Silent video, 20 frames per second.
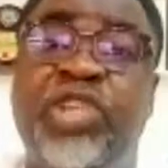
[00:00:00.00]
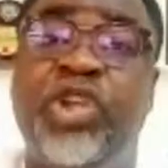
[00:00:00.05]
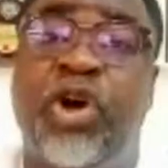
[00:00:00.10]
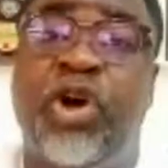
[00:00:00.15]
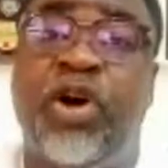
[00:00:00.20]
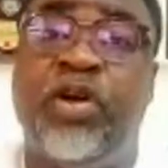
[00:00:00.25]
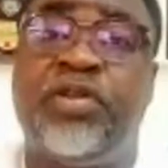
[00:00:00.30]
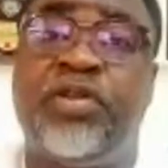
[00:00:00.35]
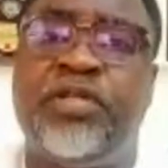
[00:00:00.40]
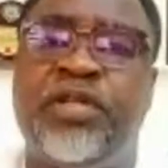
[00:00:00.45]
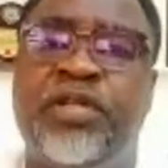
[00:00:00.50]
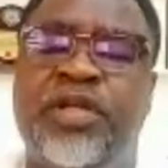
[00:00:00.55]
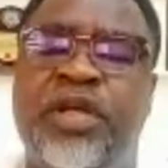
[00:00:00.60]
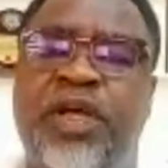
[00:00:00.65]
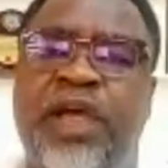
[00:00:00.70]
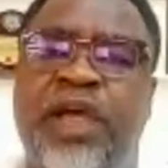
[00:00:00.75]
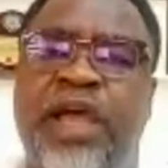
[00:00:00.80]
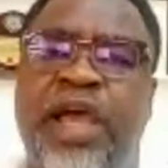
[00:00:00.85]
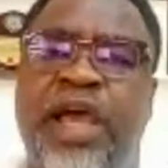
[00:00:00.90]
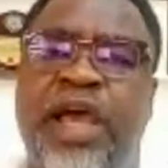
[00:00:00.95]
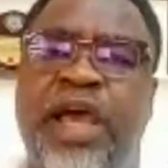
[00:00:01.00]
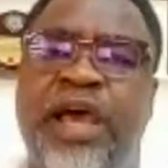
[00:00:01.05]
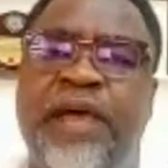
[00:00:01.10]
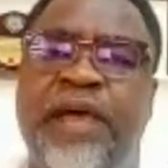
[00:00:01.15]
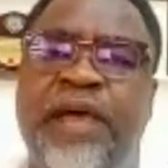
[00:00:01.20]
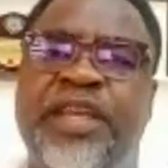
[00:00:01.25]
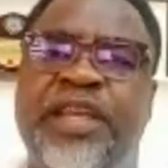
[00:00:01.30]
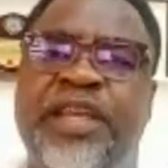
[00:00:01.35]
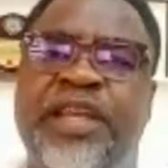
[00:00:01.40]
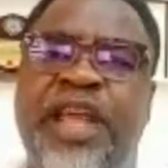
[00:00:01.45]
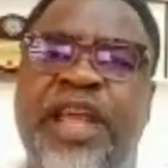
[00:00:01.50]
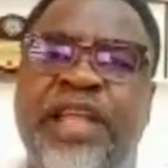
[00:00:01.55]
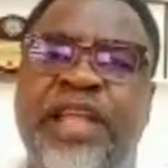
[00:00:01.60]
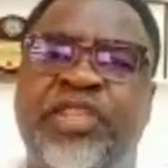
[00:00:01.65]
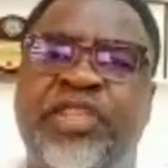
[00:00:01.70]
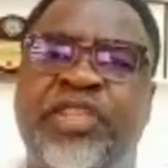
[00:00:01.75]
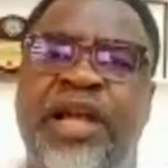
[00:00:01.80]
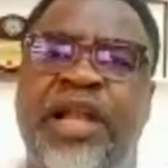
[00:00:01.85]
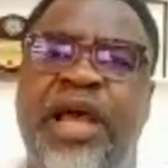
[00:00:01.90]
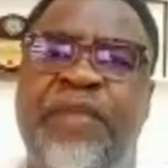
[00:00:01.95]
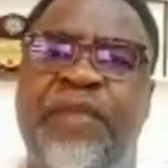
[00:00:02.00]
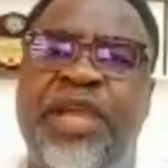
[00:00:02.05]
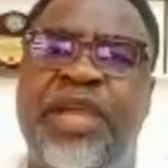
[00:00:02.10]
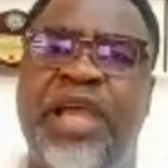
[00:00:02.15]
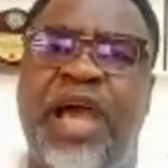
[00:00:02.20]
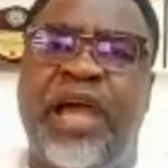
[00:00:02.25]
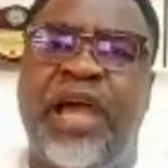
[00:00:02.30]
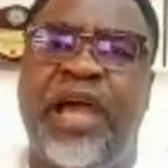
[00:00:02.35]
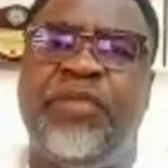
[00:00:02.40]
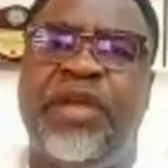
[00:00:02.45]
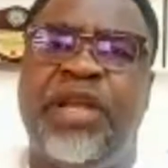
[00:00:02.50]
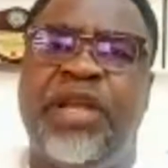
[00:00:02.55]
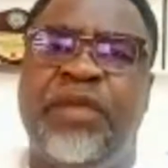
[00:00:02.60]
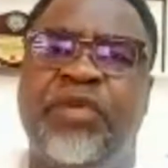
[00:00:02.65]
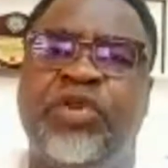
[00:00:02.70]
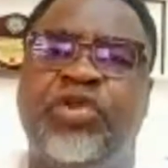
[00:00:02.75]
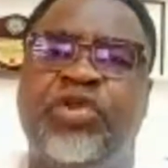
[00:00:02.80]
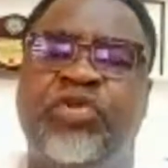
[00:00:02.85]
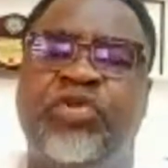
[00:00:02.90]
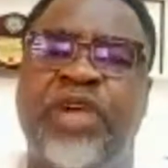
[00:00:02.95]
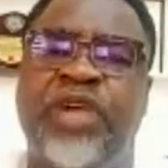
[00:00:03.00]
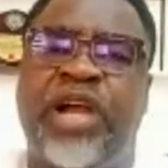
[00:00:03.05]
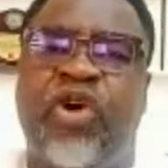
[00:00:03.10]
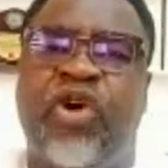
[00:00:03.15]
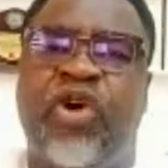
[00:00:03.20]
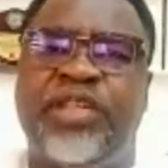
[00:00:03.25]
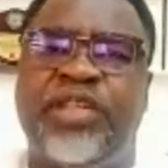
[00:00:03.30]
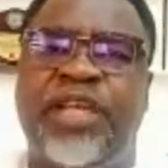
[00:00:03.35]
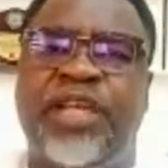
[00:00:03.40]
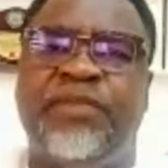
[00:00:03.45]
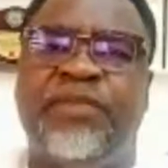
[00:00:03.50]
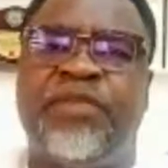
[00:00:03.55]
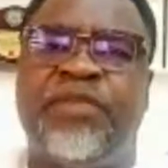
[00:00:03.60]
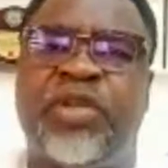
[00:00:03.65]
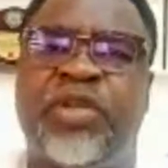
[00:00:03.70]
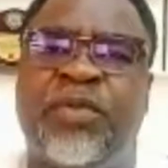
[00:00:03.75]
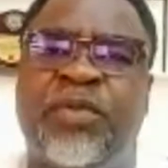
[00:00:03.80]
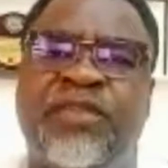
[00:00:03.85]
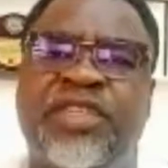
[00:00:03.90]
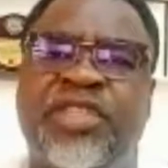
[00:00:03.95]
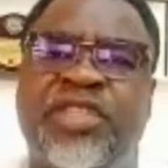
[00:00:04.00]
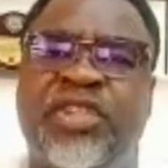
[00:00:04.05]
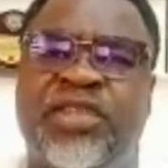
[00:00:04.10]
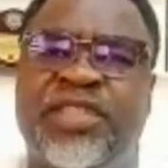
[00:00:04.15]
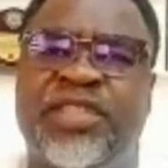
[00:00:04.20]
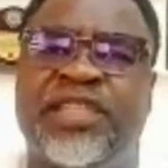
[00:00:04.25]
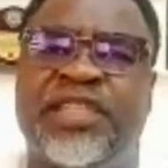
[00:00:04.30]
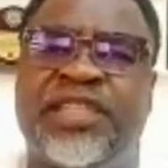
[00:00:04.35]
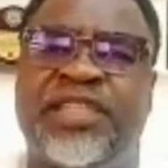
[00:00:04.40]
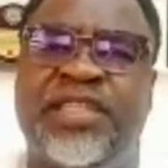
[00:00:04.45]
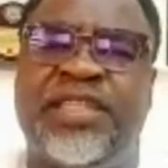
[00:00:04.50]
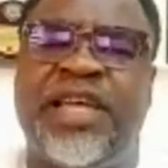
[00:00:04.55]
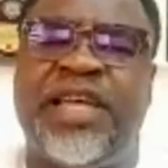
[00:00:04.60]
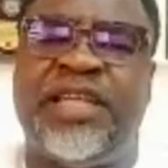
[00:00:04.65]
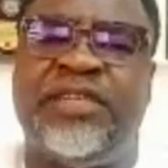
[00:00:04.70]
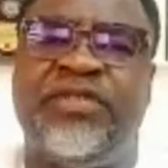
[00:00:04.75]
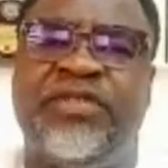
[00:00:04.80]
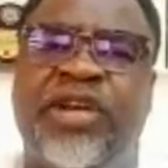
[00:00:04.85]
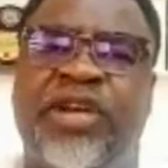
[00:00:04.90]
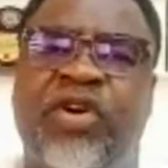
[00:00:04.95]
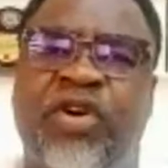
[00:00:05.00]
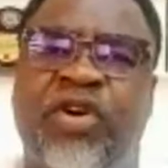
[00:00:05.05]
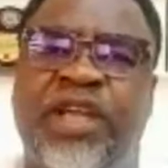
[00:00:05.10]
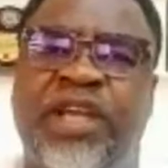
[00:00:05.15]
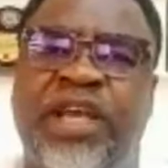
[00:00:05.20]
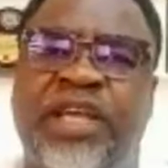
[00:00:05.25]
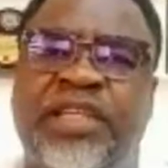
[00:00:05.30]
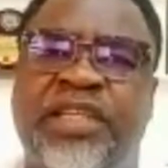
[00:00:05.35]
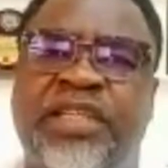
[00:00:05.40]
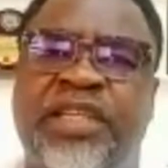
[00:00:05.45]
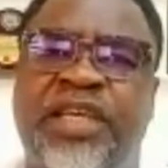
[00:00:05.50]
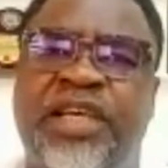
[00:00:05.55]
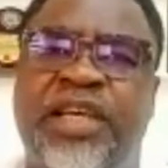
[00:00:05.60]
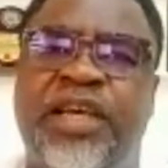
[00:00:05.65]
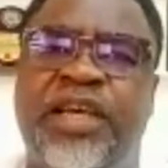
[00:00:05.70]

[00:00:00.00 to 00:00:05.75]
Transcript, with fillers: region, the Nigerian army had been able to record some of the successes that they recorded,